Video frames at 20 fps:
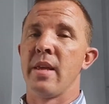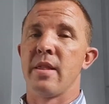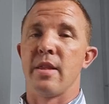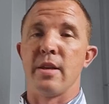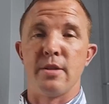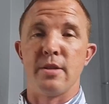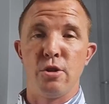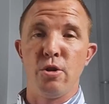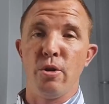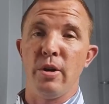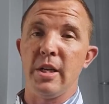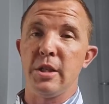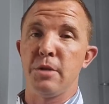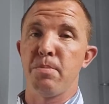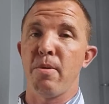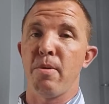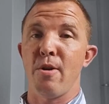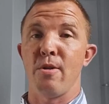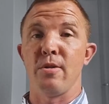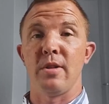the
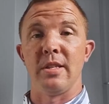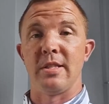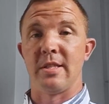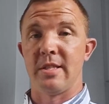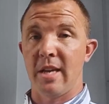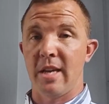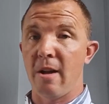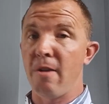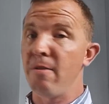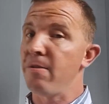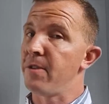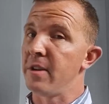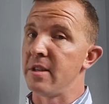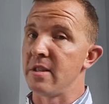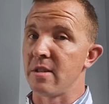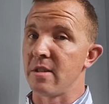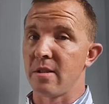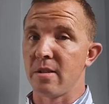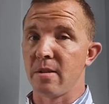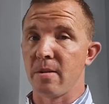sewage plant itself
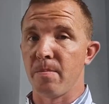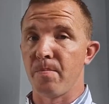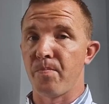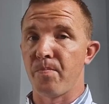is